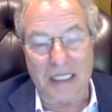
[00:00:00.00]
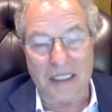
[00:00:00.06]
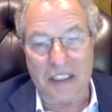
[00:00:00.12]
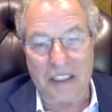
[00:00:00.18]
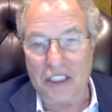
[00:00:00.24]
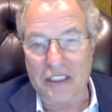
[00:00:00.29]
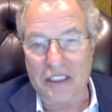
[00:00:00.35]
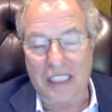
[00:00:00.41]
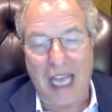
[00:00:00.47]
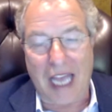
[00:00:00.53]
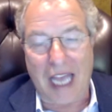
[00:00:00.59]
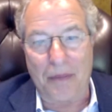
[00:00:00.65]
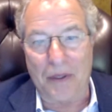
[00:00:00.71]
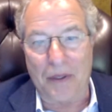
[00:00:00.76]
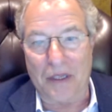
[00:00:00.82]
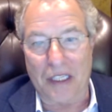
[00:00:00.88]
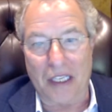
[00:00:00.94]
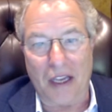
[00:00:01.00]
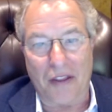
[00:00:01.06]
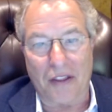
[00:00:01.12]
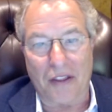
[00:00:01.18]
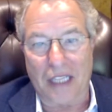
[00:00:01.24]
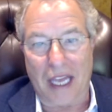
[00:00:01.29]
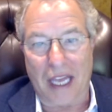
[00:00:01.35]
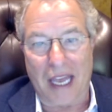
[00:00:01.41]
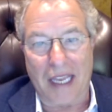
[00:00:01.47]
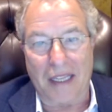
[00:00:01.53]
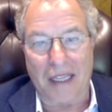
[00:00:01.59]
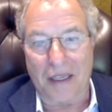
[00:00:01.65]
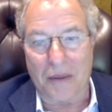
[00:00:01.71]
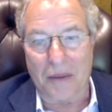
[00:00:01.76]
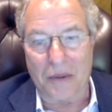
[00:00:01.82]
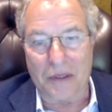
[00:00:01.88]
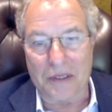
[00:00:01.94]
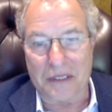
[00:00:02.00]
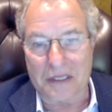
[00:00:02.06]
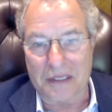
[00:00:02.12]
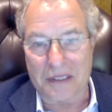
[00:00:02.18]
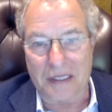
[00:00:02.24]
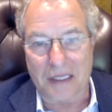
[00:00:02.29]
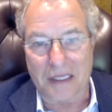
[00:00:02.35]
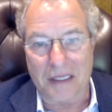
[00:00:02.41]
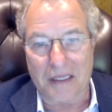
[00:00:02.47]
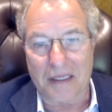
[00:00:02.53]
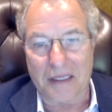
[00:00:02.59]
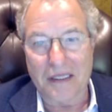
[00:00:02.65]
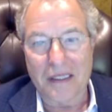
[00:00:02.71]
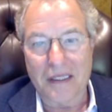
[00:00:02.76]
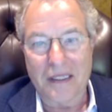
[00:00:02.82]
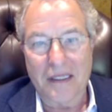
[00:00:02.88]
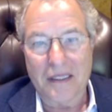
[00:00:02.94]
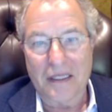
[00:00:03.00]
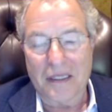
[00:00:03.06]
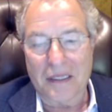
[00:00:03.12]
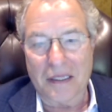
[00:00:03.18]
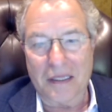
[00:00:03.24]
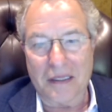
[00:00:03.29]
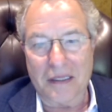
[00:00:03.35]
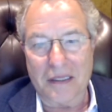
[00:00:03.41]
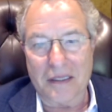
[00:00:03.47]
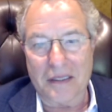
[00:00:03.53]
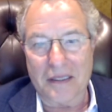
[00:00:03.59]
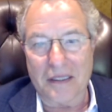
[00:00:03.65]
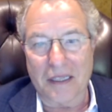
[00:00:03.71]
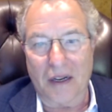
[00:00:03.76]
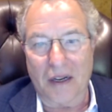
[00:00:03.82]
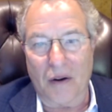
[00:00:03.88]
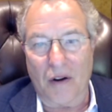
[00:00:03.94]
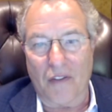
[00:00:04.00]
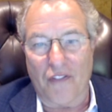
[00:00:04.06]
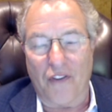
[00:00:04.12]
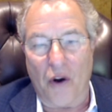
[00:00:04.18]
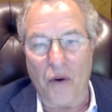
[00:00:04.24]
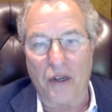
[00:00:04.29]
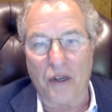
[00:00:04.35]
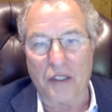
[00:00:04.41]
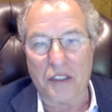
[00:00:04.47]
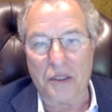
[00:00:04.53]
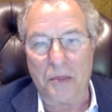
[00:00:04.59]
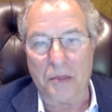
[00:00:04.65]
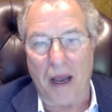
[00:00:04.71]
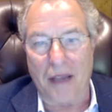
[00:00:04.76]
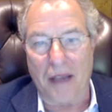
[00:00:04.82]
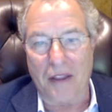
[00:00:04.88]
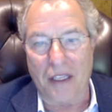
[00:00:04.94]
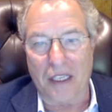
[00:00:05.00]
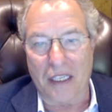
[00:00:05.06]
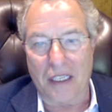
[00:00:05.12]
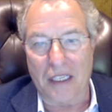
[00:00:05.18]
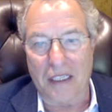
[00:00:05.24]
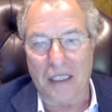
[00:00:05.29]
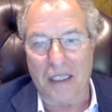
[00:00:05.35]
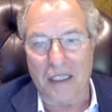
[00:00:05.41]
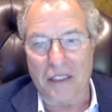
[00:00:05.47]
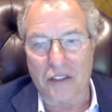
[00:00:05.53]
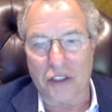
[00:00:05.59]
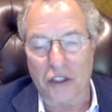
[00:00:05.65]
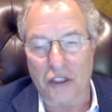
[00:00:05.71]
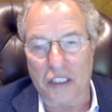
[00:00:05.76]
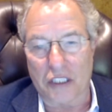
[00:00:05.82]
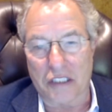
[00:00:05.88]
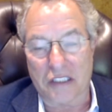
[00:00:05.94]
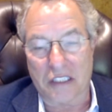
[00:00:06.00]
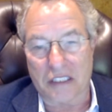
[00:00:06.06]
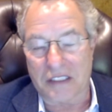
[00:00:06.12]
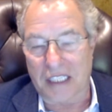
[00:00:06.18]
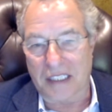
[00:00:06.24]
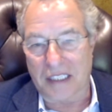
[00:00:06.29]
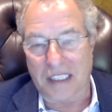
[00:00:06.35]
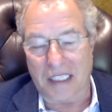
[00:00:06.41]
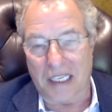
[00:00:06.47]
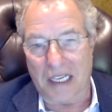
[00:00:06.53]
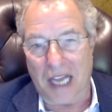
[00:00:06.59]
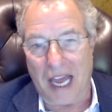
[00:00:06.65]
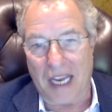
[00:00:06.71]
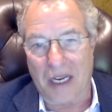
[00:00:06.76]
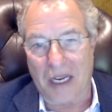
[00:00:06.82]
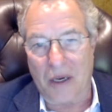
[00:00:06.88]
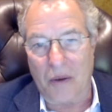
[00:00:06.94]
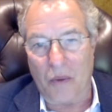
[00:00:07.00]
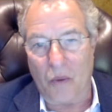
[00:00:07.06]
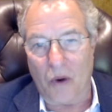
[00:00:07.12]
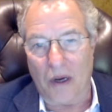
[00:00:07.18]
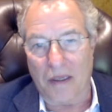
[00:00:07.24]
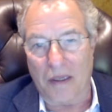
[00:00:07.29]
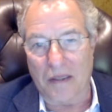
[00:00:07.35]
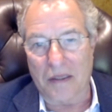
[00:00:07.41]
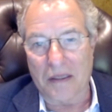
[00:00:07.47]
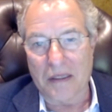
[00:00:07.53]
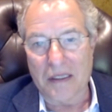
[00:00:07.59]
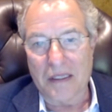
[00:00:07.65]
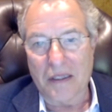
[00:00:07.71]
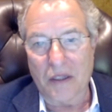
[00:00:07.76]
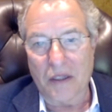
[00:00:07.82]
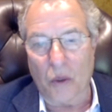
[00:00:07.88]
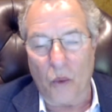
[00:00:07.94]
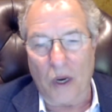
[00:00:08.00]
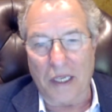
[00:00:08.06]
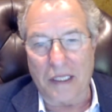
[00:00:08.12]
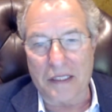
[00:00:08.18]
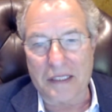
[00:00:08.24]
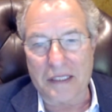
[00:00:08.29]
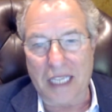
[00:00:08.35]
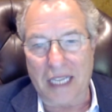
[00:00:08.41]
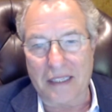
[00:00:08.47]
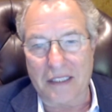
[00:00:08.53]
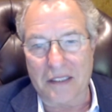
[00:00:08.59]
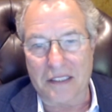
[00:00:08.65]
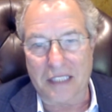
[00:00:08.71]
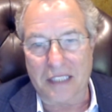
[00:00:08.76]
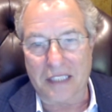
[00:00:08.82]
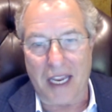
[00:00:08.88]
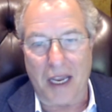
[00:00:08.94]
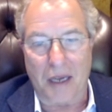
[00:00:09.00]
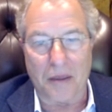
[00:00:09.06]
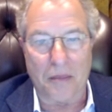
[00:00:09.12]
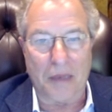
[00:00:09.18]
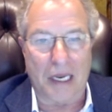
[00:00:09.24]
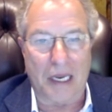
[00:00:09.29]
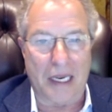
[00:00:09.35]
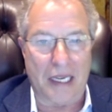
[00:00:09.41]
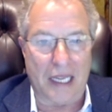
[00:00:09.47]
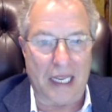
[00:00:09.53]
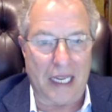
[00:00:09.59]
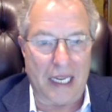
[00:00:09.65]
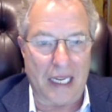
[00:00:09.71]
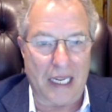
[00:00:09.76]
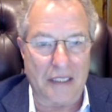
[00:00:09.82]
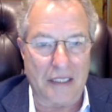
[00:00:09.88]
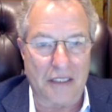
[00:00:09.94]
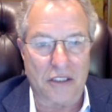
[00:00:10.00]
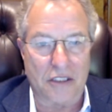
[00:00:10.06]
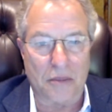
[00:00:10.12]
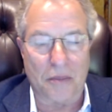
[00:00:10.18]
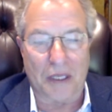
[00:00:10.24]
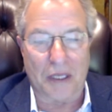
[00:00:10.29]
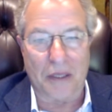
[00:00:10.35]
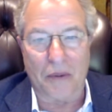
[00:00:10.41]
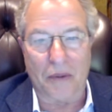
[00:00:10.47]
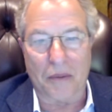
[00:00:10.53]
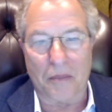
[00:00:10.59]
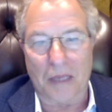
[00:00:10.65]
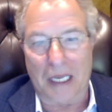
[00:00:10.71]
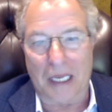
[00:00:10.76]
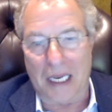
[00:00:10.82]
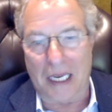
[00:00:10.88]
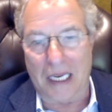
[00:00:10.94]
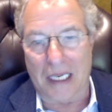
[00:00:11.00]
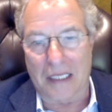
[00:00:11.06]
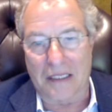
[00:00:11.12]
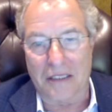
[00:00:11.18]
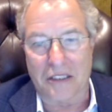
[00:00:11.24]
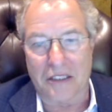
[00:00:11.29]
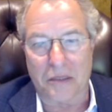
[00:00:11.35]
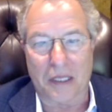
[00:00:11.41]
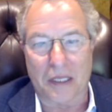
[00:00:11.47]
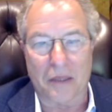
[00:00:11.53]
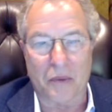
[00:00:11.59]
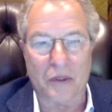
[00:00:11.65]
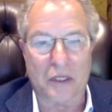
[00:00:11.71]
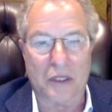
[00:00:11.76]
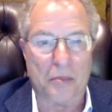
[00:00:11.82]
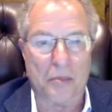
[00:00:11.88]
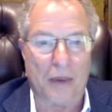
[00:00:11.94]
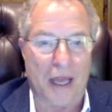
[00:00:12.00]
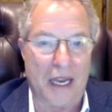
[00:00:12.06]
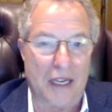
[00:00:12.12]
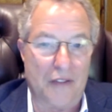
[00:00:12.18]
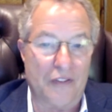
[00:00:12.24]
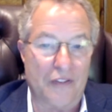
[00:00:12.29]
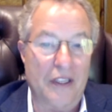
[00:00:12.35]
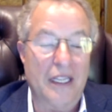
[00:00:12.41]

just happened the other day. There was a focus by the attorneys because they didn't like what the witness had to say on meeting. Did you meet with me? Did you meet with the plaintiff?